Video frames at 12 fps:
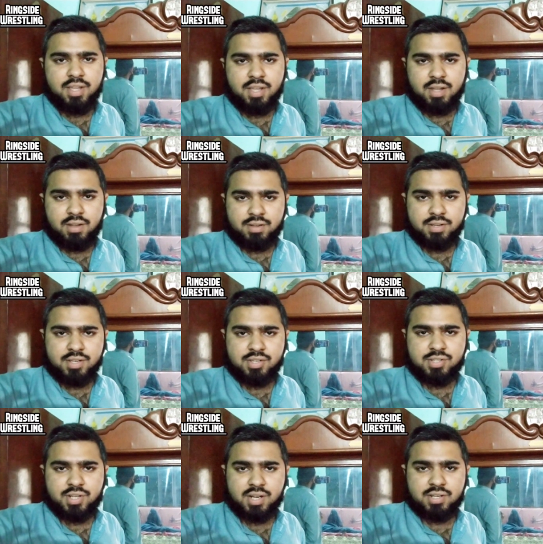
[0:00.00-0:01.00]
and he
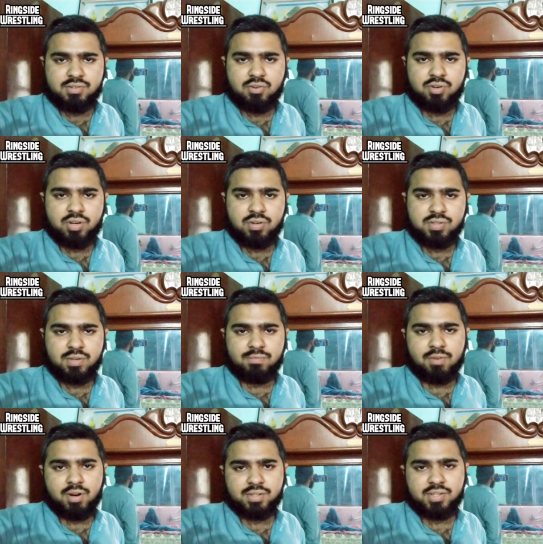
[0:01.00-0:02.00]
challenged Ronda Rousey
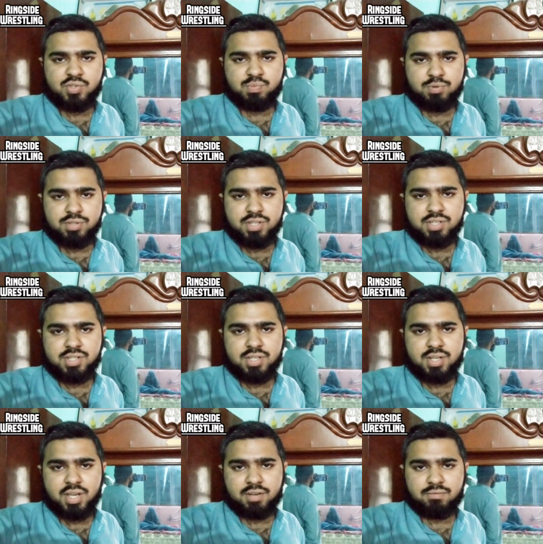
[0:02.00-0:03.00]
for this
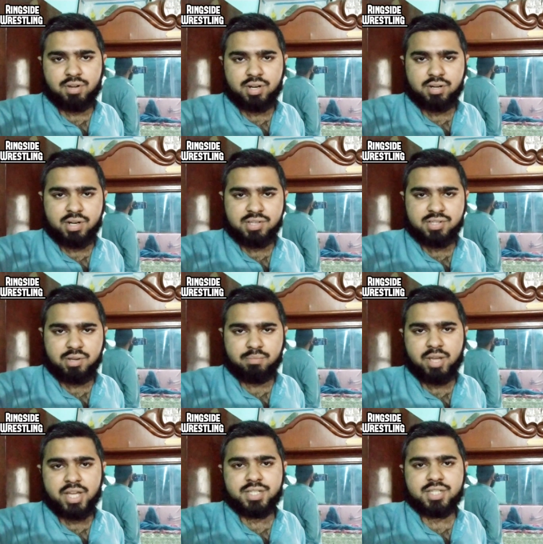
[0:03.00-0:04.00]
position and for a wrestling
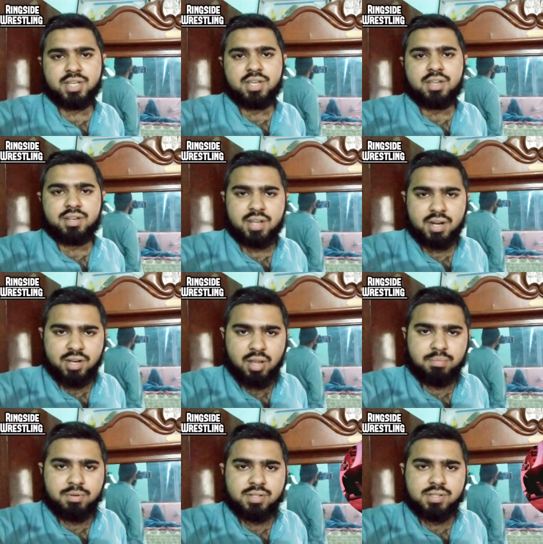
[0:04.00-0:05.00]
match that
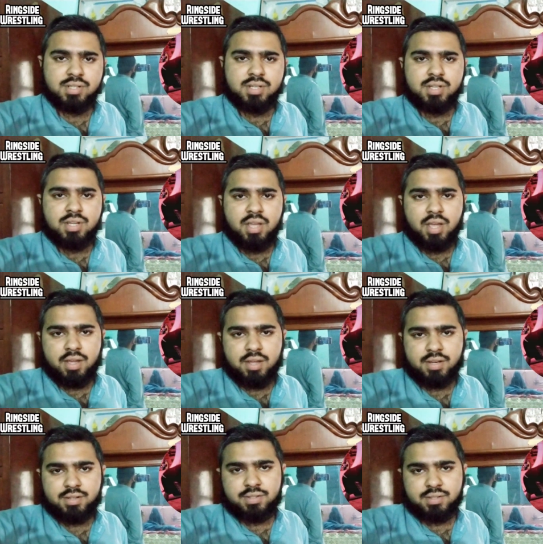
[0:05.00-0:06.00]
happened
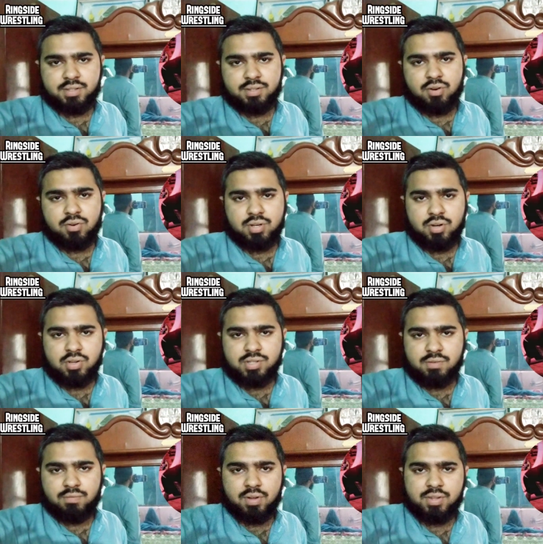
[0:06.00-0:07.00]
and uh, Ronda
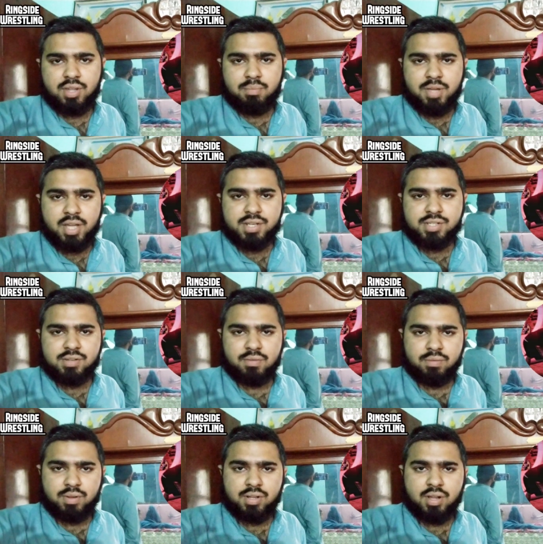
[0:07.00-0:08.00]
Rousey won the match
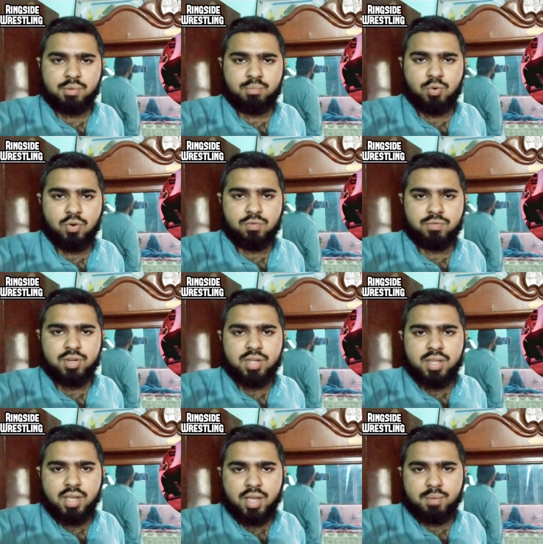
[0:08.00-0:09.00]
with her move
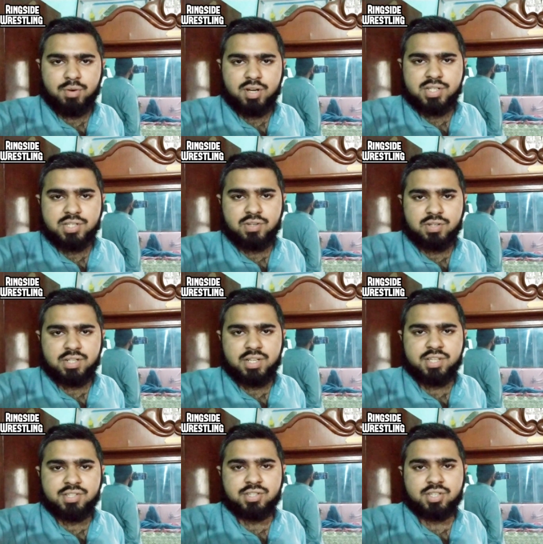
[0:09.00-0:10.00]
and Marshawn
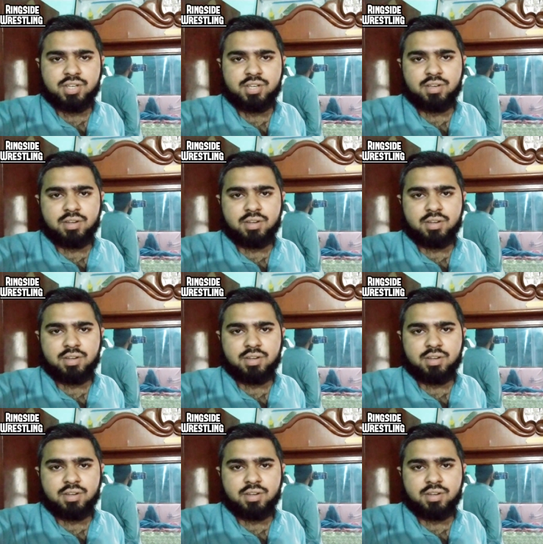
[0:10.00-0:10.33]
Lynch